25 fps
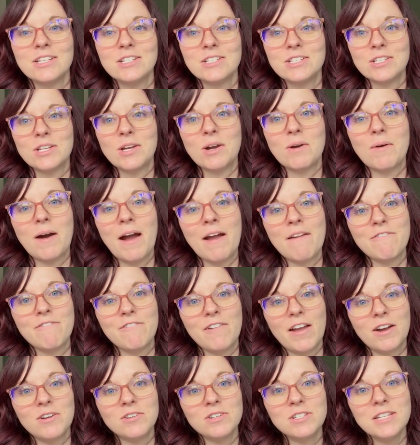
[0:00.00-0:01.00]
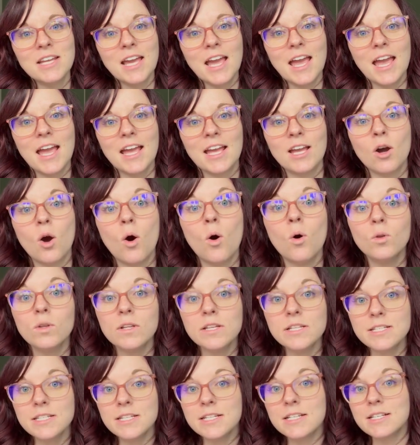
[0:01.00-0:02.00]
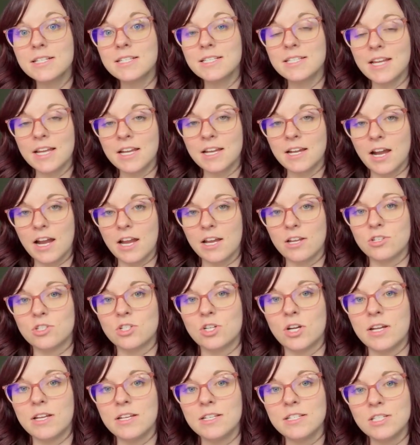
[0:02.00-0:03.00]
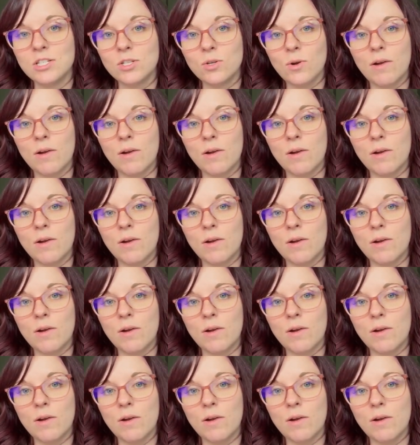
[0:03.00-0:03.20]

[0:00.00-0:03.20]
So I found a holistic psychiatrist